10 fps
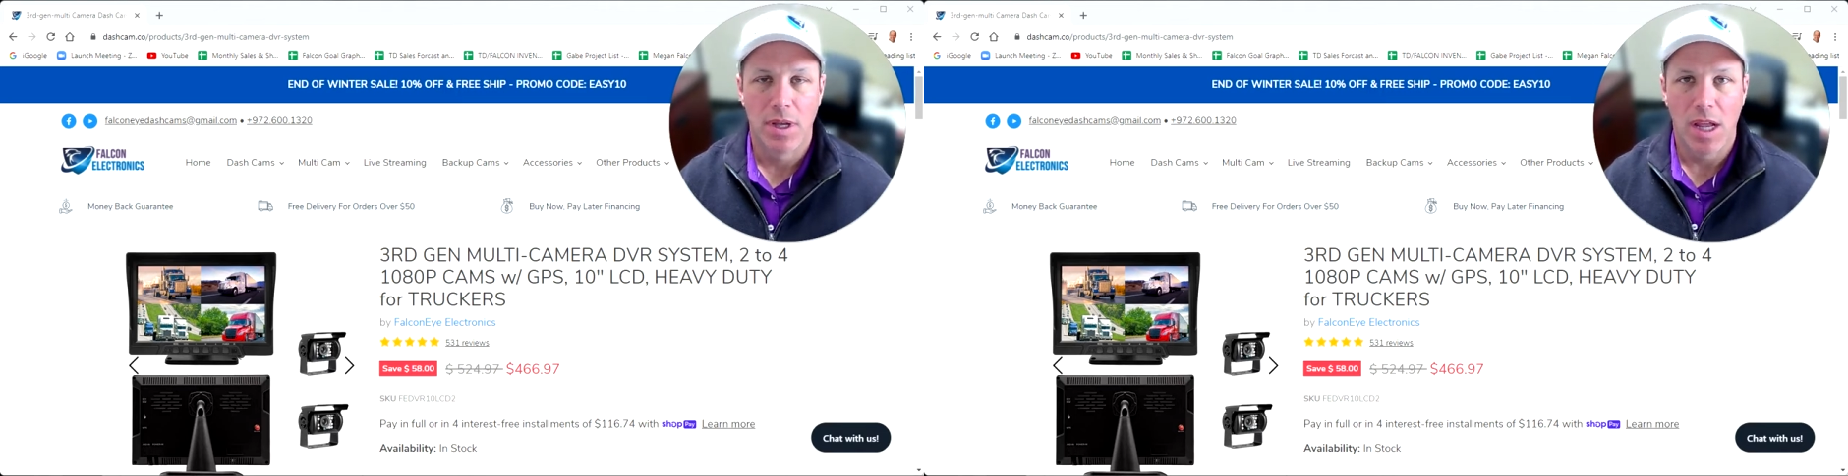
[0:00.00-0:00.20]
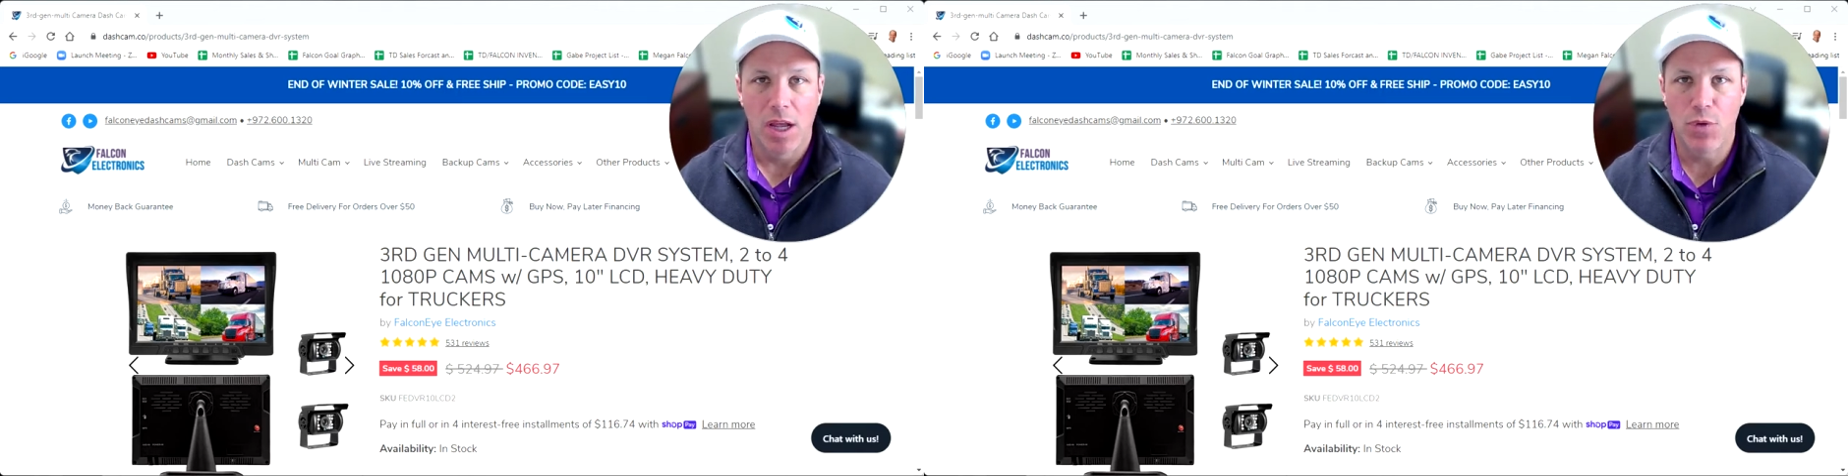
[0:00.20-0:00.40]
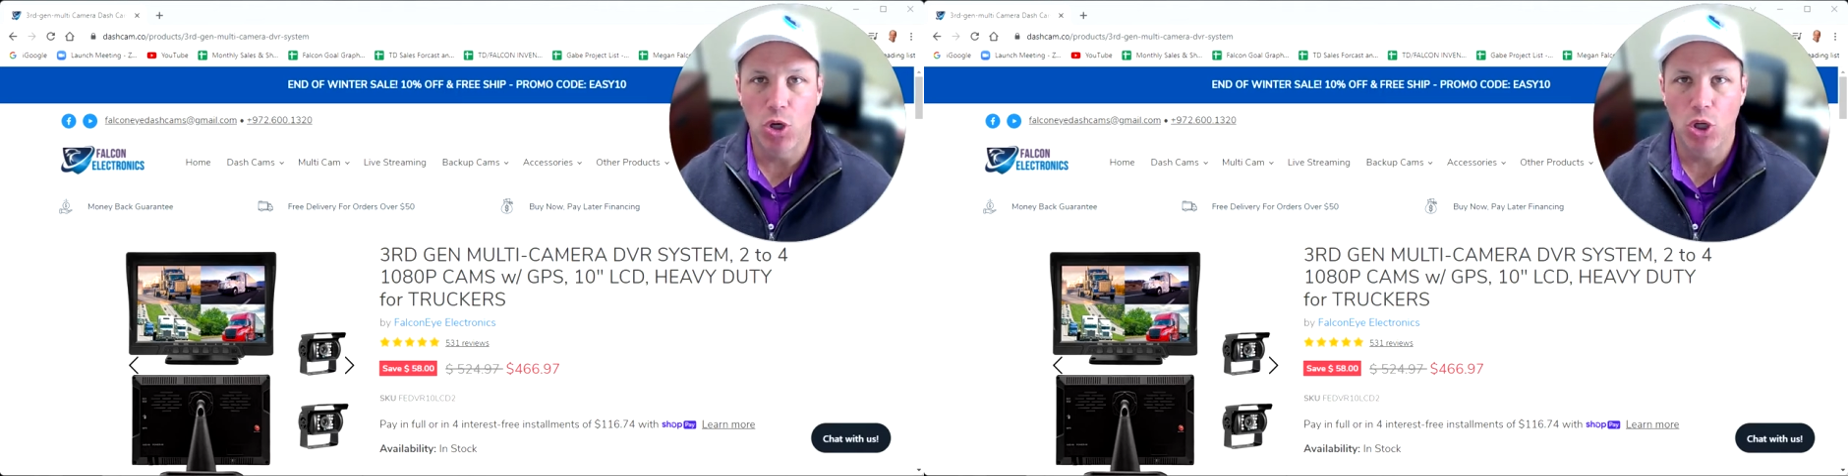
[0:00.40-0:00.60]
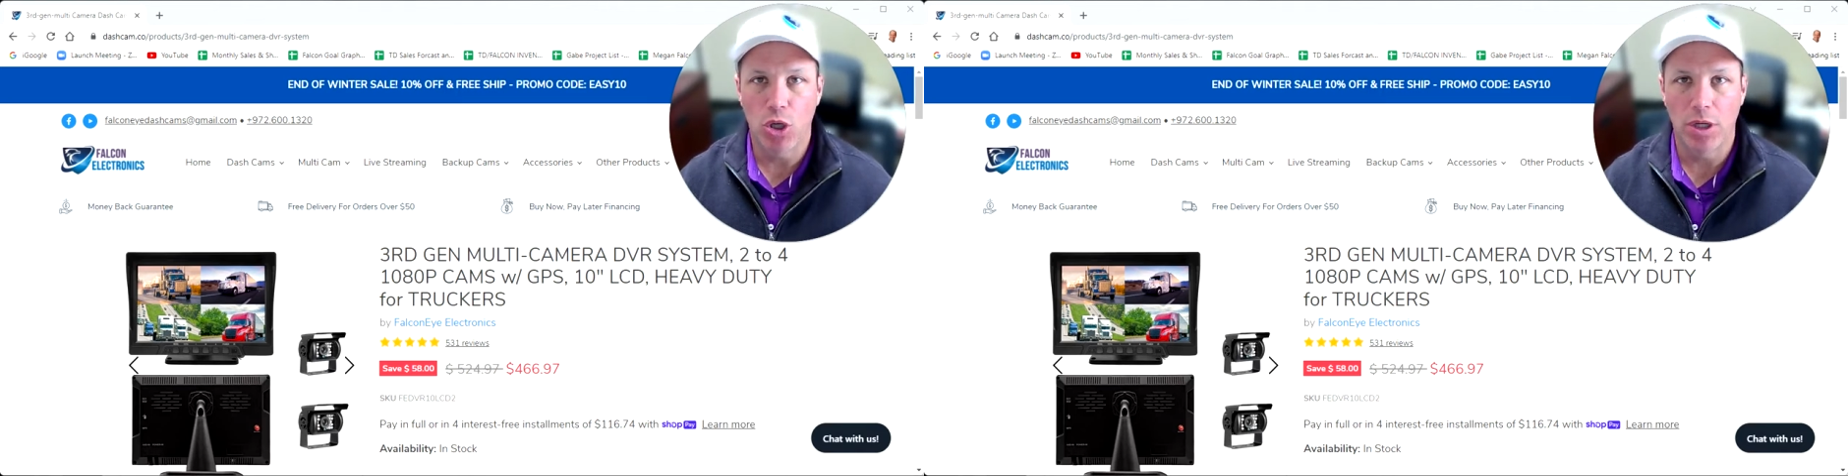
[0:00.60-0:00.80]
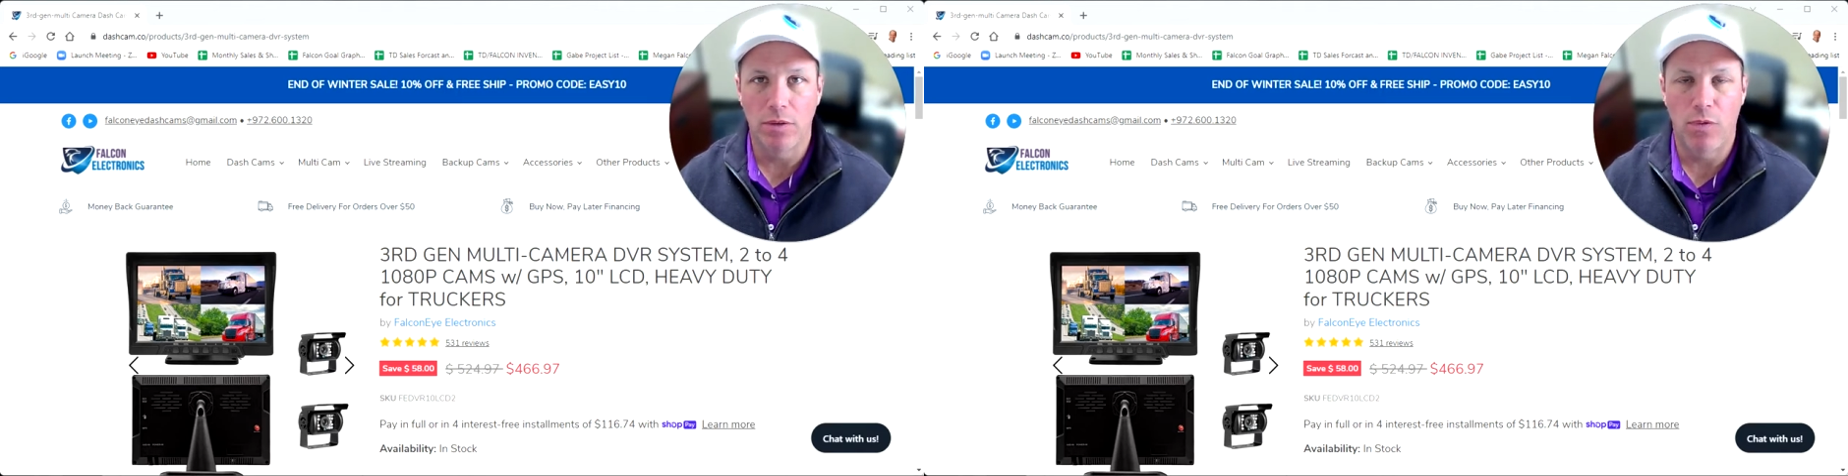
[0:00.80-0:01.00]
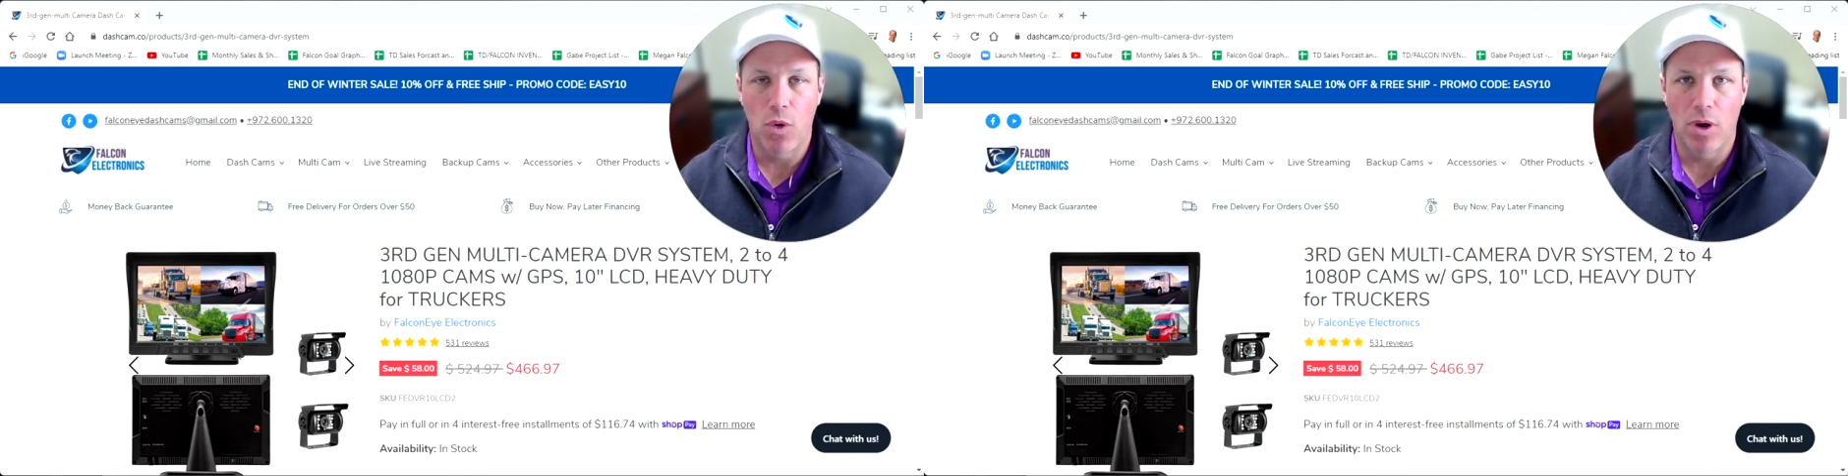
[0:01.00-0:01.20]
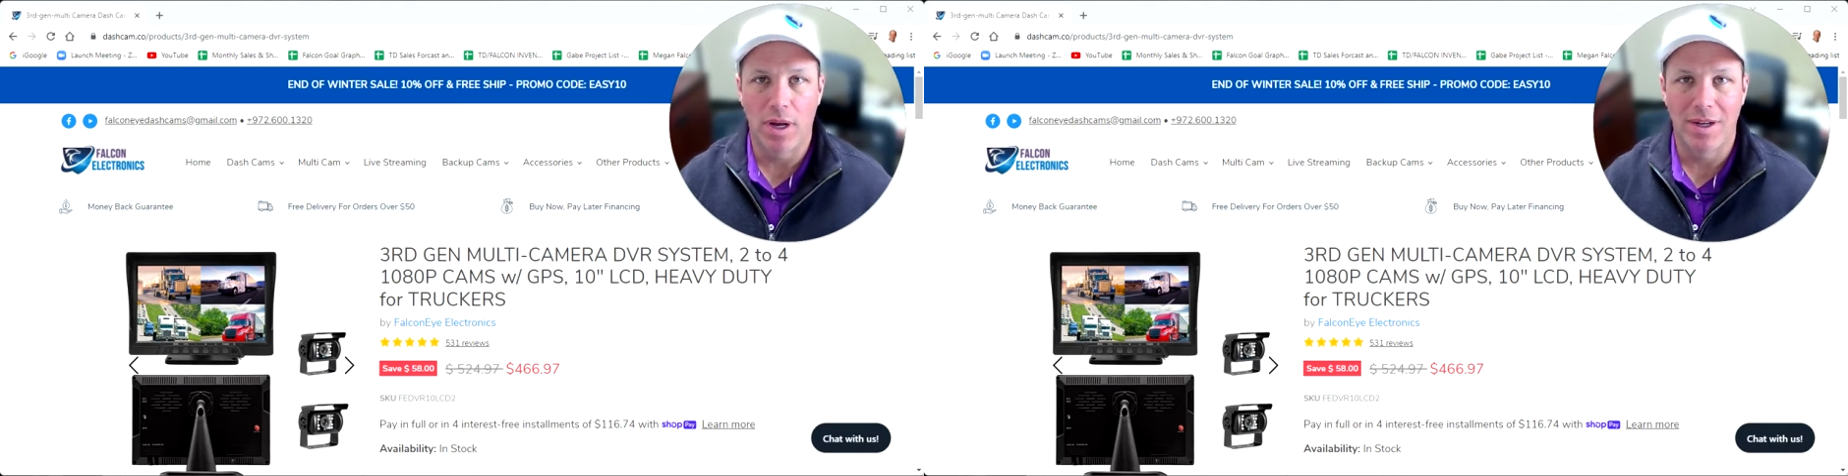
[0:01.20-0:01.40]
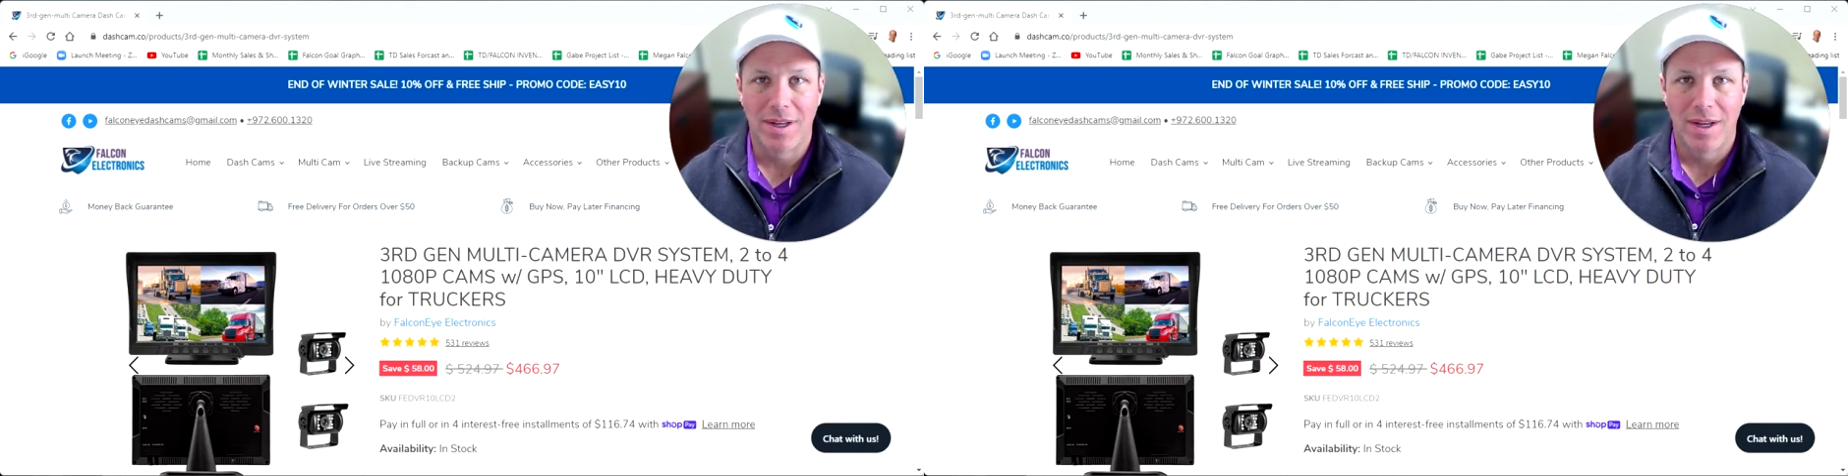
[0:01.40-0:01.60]
If you're looking for
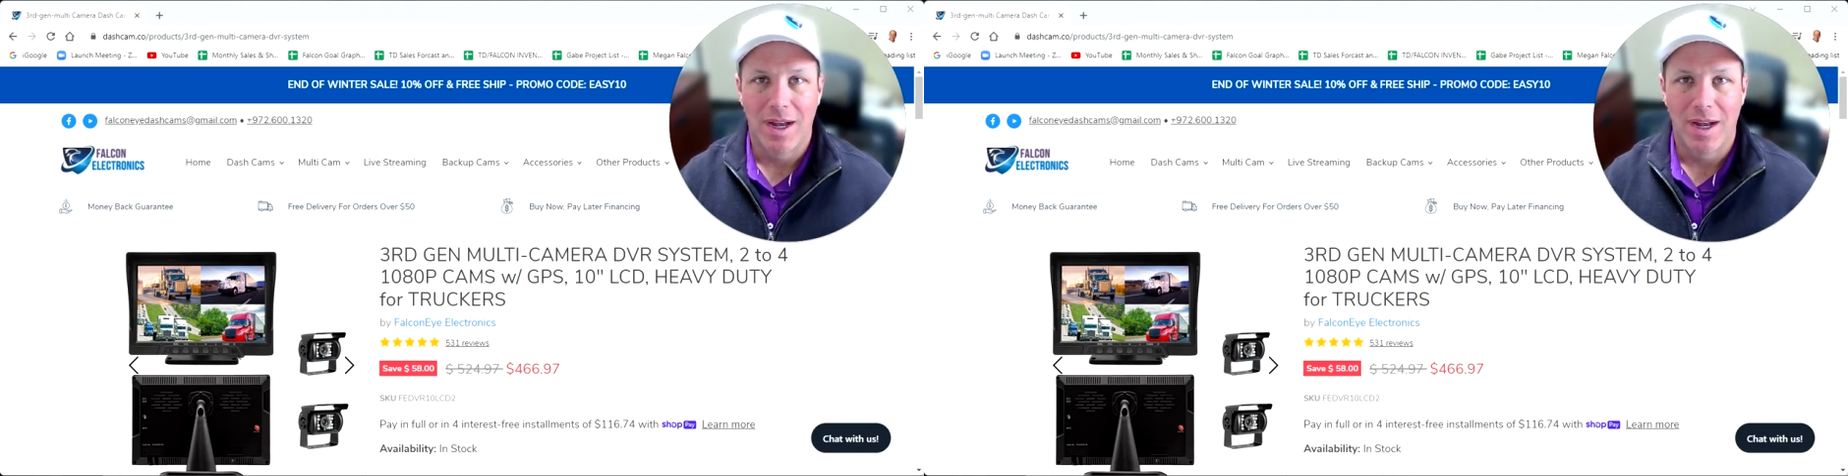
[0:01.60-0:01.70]
a